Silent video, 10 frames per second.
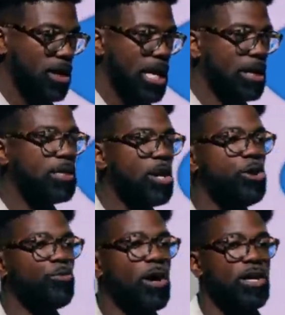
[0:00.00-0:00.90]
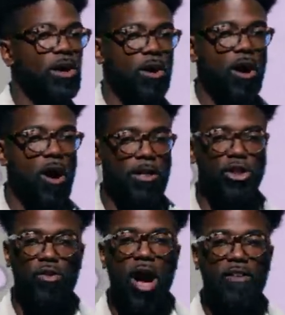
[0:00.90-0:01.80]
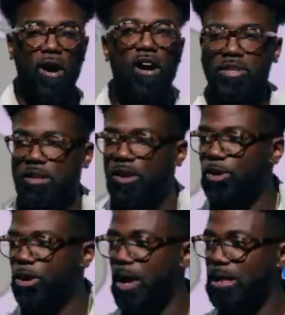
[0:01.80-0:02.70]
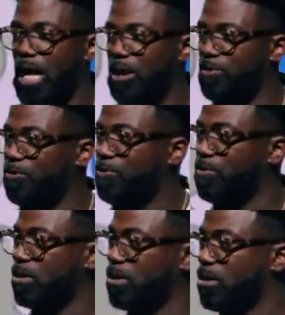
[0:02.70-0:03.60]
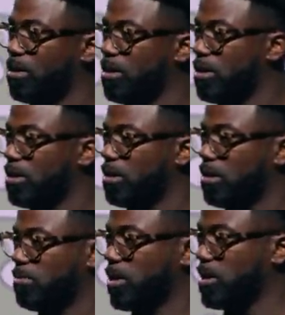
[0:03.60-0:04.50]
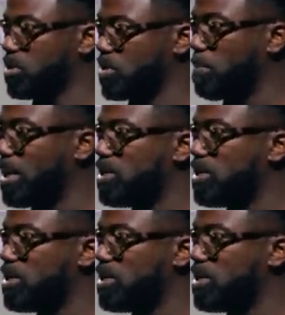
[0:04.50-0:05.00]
How dare you run to your car and drive off to live your great life when there's somebody